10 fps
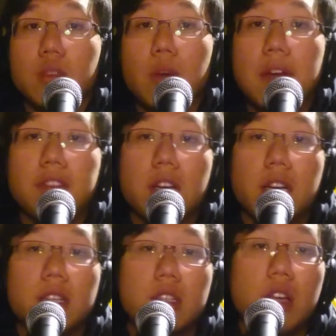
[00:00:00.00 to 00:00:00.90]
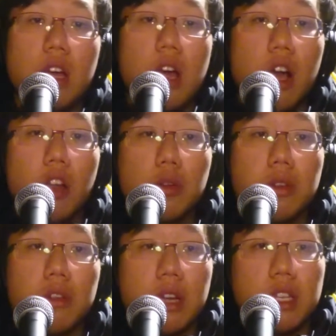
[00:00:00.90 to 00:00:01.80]
wife died. Along
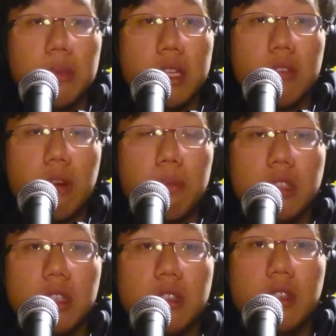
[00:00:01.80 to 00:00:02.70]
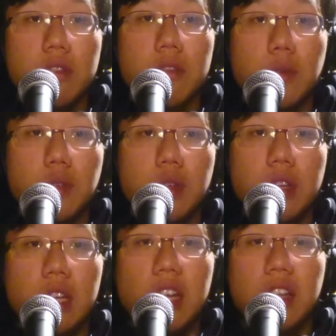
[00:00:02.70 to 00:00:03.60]
with trying to be the representative of a
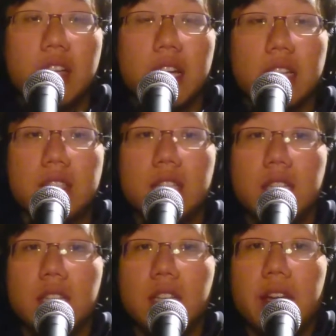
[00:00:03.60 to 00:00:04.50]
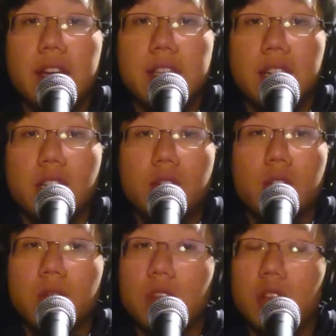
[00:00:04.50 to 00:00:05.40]
union in a dying city, Danny
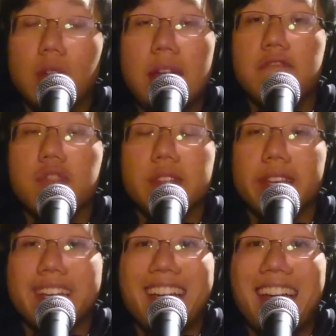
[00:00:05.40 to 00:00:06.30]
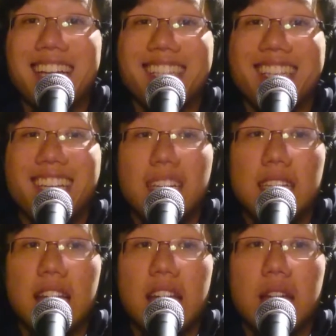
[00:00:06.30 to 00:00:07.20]
struggles to do everything and anything he
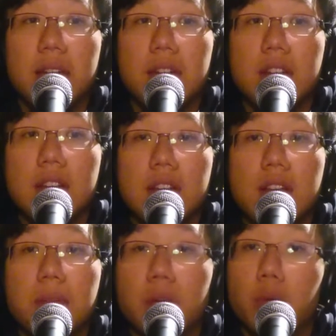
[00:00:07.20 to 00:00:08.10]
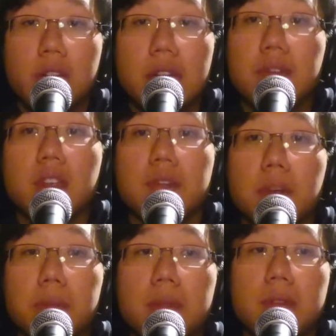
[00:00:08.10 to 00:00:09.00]
can, but won't ever give up.